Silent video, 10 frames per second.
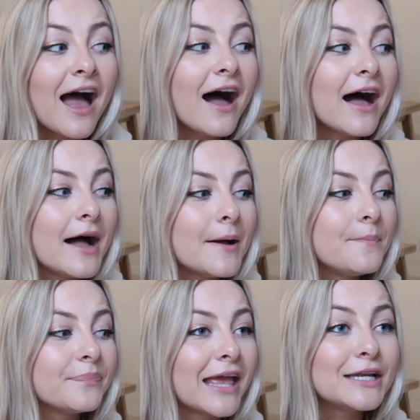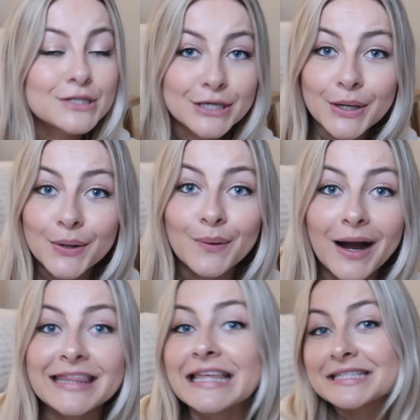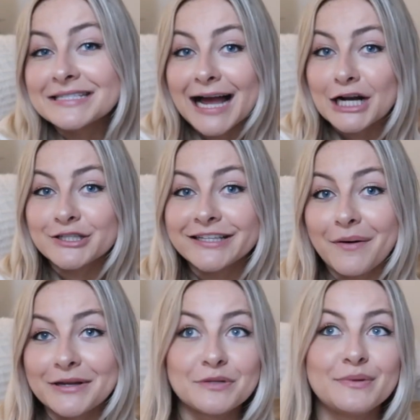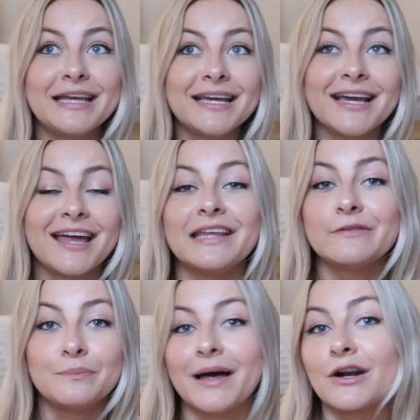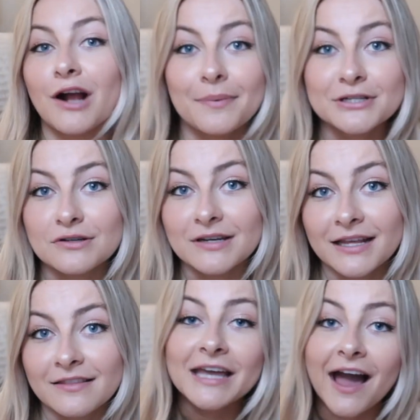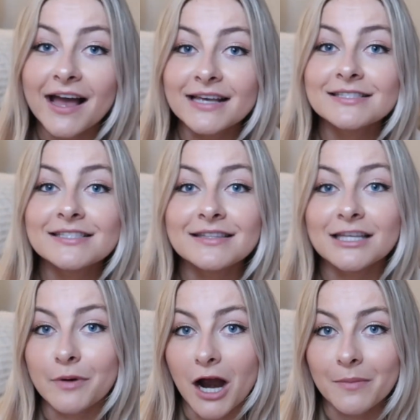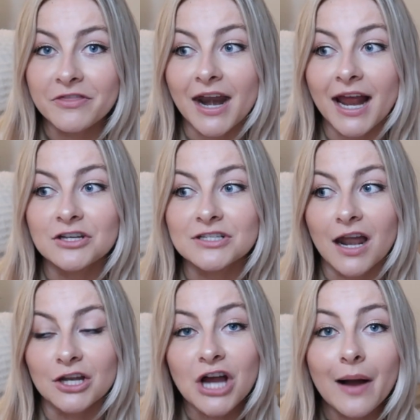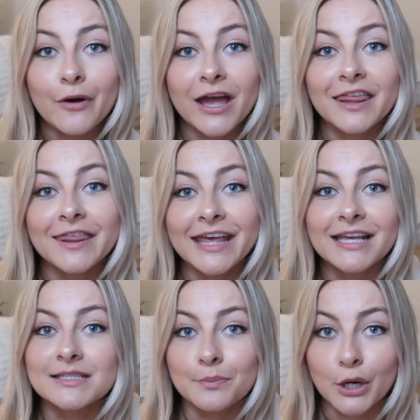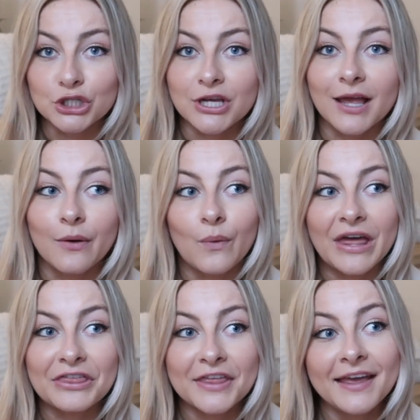And two, I think this is actually going to be an even better opportunity because the department that I just got a job with is merging with